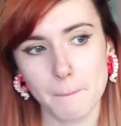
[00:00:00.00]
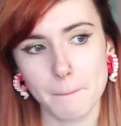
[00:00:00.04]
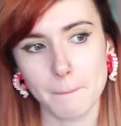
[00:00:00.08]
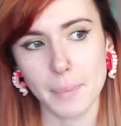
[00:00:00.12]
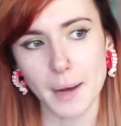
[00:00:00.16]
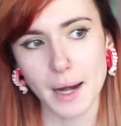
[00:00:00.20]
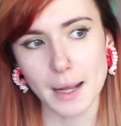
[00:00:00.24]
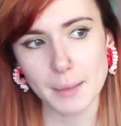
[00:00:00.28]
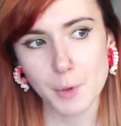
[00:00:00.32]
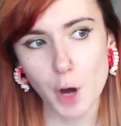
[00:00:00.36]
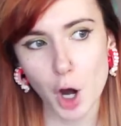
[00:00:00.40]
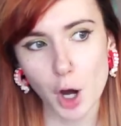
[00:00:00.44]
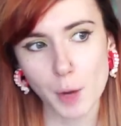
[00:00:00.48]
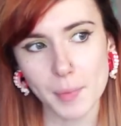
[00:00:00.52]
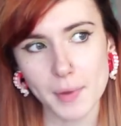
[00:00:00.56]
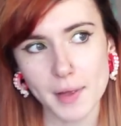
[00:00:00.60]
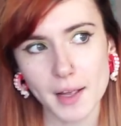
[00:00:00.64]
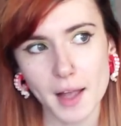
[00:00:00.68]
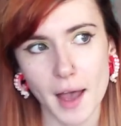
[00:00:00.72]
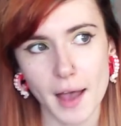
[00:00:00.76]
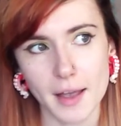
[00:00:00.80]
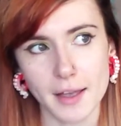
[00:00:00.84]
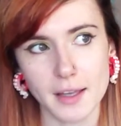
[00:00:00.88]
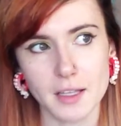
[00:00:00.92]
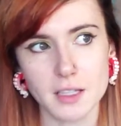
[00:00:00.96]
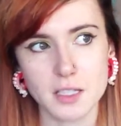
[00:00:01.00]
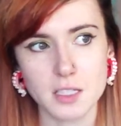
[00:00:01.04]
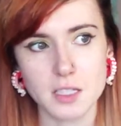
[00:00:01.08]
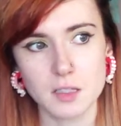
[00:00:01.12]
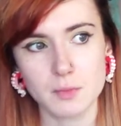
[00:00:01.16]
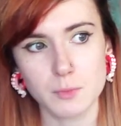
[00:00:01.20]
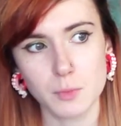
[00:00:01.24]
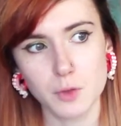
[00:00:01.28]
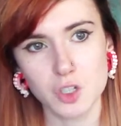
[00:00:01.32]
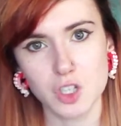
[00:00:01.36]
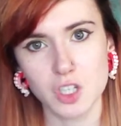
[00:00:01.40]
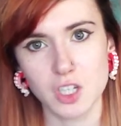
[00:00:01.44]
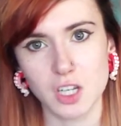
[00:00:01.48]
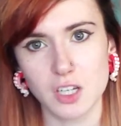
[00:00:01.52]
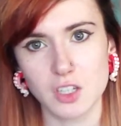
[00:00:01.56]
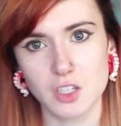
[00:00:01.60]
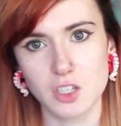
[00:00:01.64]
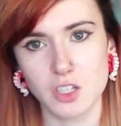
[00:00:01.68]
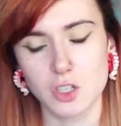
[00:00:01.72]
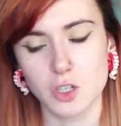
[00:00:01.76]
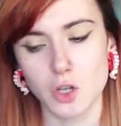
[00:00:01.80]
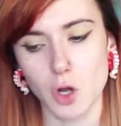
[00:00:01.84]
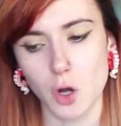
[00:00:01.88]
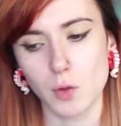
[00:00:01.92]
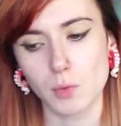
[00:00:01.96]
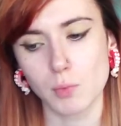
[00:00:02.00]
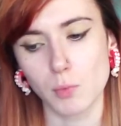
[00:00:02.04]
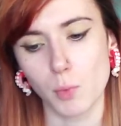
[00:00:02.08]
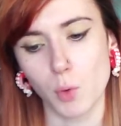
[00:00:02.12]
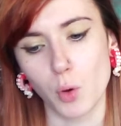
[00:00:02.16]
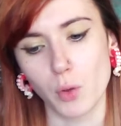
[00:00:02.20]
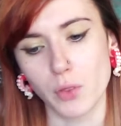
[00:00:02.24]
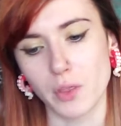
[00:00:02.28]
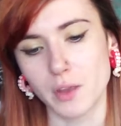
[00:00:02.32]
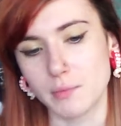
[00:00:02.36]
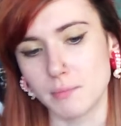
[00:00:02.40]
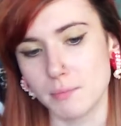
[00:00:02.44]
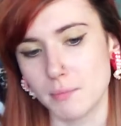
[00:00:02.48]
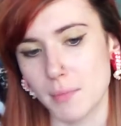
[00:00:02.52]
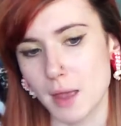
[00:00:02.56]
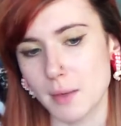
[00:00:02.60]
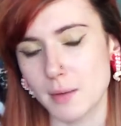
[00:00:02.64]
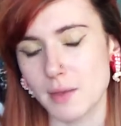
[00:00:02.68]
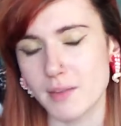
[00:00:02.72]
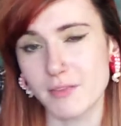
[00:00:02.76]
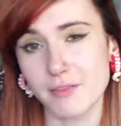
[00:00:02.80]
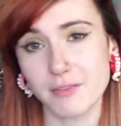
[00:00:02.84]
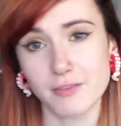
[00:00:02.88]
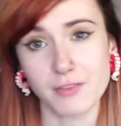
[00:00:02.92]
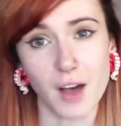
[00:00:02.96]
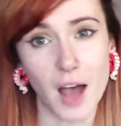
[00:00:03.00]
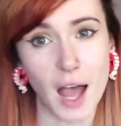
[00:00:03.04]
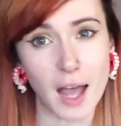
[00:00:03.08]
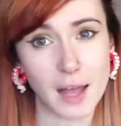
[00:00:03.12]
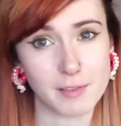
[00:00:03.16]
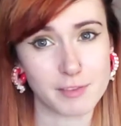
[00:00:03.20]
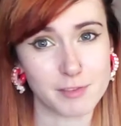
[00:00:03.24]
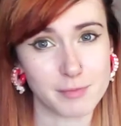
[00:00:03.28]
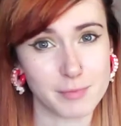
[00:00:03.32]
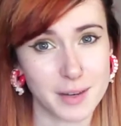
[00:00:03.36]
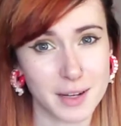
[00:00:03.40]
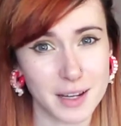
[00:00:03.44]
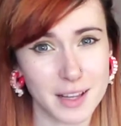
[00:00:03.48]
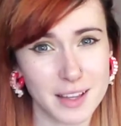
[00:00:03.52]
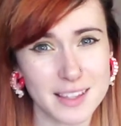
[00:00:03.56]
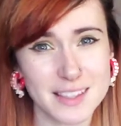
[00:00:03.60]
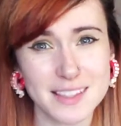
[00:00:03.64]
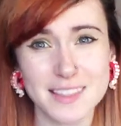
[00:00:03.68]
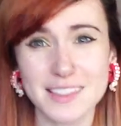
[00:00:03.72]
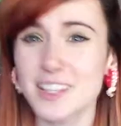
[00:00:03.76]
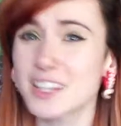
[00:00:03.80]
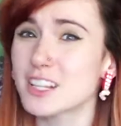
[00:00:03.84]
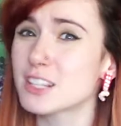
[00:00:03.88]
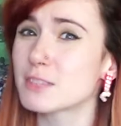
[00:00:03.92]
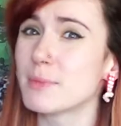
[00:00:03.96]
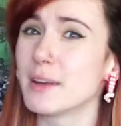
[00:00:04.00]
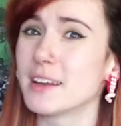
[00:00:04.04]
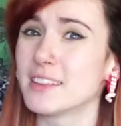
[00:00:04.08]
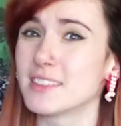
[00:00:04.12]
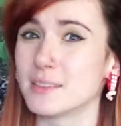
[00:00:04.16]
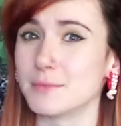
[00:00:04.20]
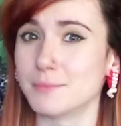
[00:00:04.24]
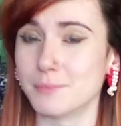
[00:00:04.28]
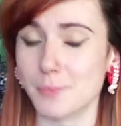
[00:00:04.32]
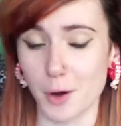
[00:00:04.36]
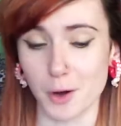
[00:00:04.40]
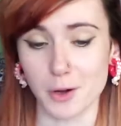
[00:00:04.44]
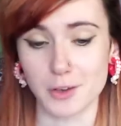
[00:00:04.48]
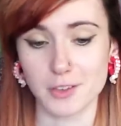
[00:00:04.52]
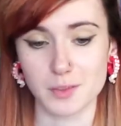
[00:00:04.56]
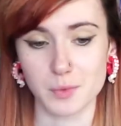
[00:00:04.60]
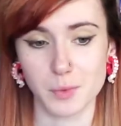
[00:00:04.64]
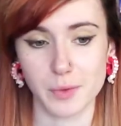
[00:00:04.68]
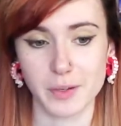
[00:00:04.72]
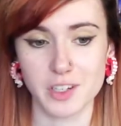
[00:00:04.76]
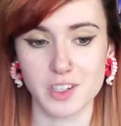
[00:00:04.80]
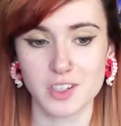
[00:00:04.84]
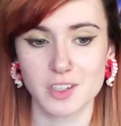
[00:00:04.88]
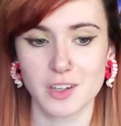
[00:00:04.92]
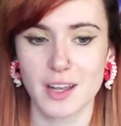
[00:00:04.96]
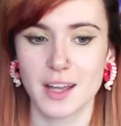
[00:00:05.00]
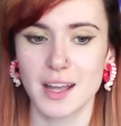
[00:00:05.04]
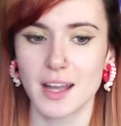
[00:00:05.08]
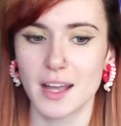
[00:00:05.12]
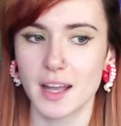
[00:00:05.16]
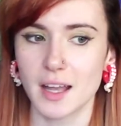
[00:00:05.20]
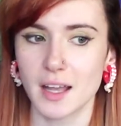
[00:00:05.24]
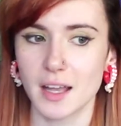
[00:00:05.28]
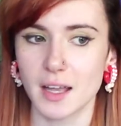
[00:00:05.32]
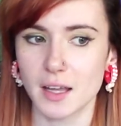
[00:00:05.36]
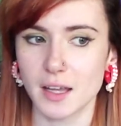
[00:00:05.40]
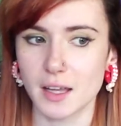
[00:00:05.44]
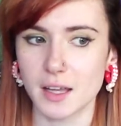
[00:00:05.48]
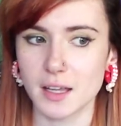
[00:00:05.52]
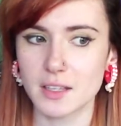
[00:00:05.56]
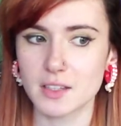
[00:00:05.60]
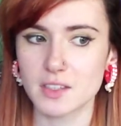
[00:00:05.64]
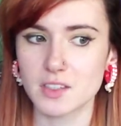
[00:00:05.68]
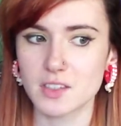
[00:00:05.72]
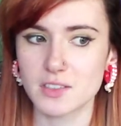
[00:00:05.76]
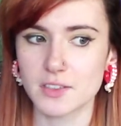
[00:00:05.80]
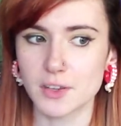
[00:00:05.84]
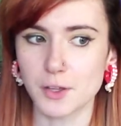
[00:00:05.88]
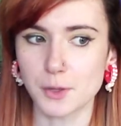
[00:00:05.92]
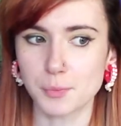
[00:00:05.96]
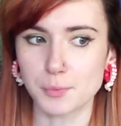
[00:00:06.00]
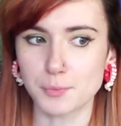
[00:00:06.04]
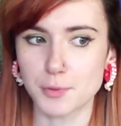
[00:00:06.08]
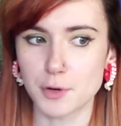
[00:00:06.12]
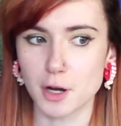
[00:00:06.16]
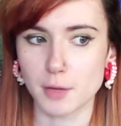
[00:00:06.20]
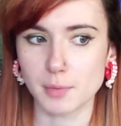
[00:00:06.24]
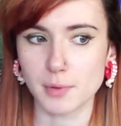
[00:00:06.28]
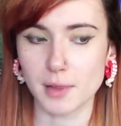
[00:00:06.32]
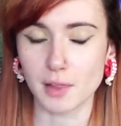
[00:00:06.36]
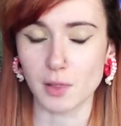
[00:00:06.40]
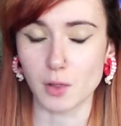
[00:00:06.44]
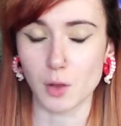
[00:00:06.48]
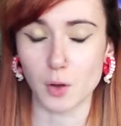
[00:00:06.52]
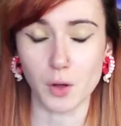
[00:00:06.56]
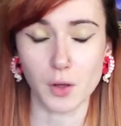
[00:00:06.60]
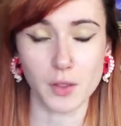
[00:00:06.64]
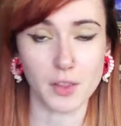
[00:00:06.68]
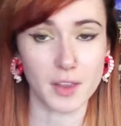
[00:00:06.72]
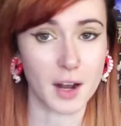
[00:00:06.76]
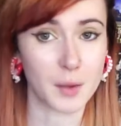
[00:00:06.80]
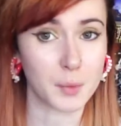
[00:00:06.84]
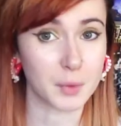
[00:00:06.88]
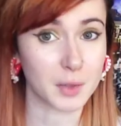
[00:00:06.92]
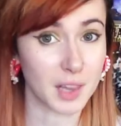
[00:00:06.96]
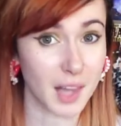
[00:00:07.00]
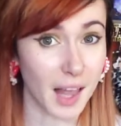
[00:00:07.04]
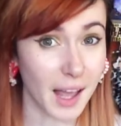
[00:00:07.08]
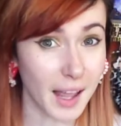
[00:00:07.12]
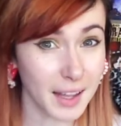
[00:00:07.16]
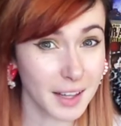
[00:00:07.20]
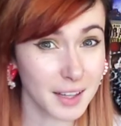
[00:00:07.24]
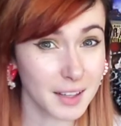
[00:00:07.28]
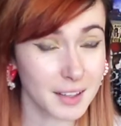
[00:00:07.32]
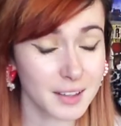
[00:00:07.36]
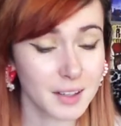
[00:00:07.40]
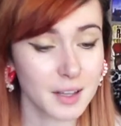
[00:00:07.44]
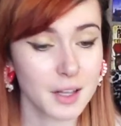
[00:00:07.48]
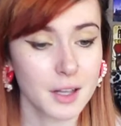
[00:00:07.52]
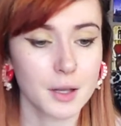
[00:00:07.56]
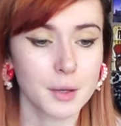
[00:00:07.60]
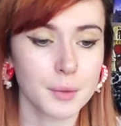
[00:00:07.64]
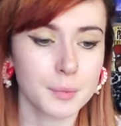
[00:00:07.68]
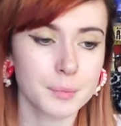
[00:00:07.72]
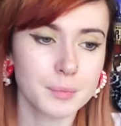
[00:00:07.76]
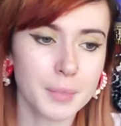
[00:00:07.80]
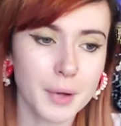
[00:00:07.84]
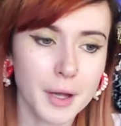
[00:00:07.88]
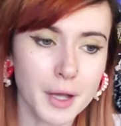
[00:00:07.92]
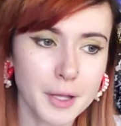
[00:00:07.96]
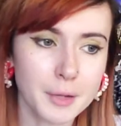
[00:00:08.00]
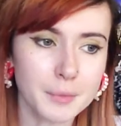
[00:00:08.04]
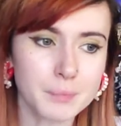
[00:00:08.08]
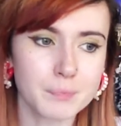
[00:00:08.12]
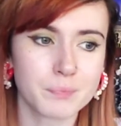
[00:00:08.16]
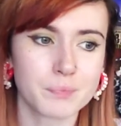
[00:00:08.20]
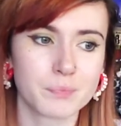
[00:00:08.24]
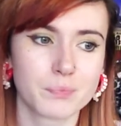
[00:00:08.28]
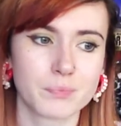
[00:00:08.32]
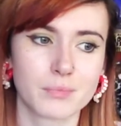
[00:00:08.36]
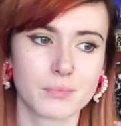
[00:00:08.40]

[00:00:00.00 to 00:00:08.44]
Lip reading: But I'm hoping I can smush it into no more than maybe 5 minutes, 6 minutes at most, which is still probably longer than I would like, but